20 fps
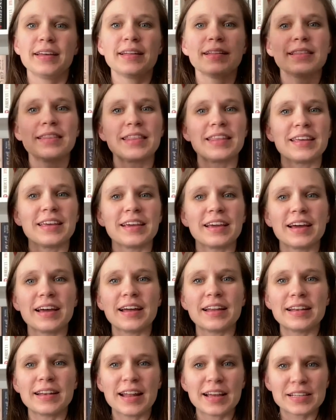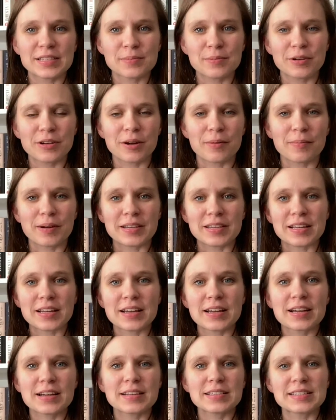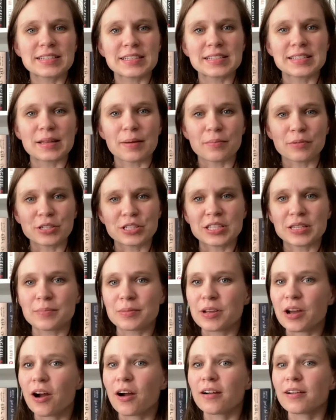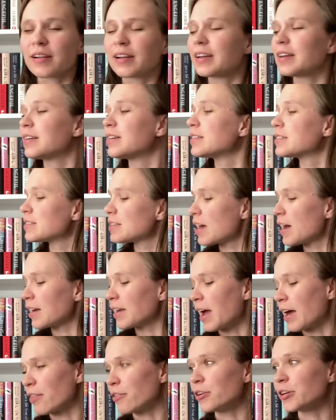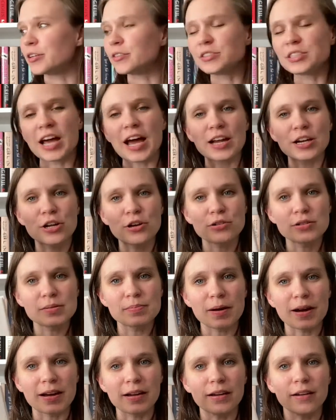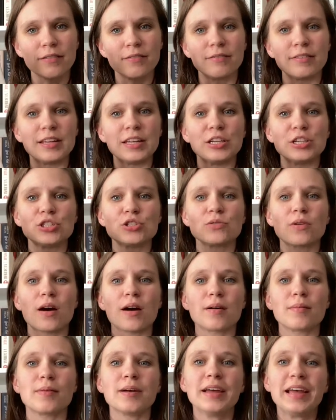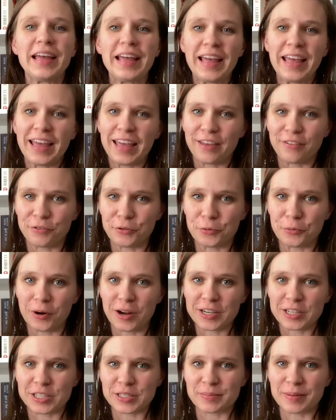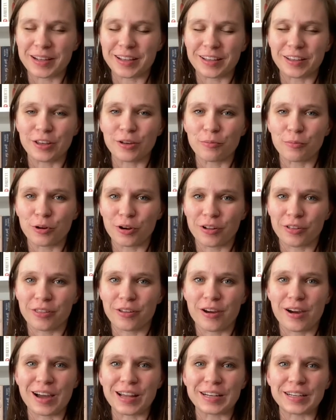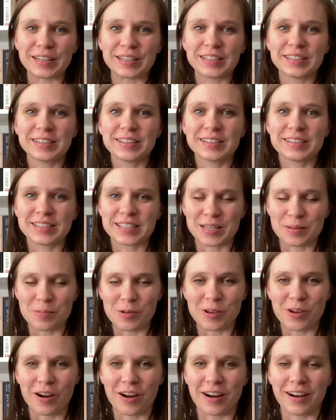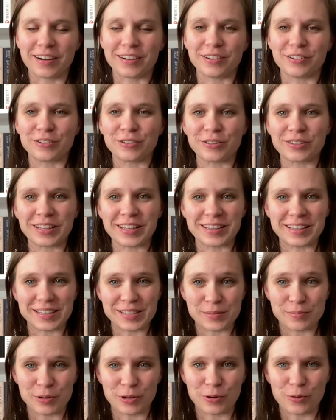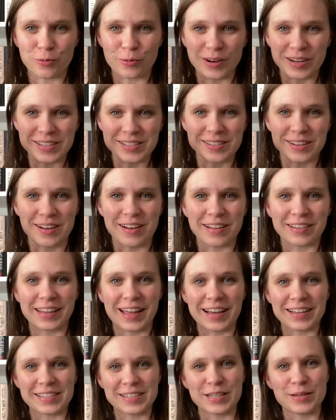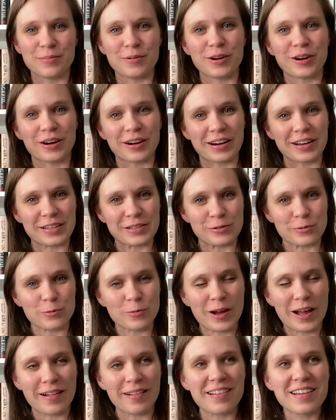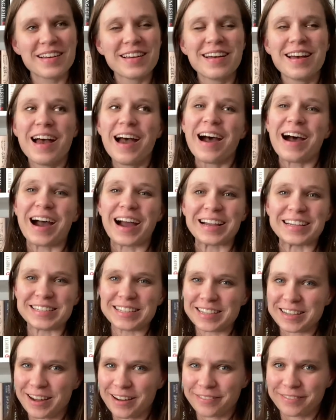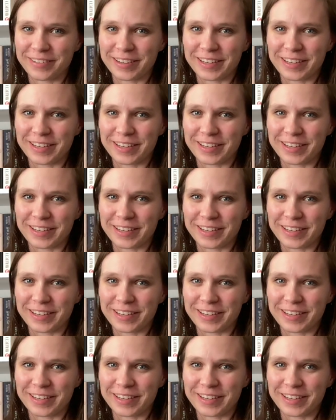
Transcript: The next book on my December TBR is A Gathering of Shadows by V.E. Schwab. If you watched my Gilmarathon TBR, you'll know that this book was on that TBR as well. I did not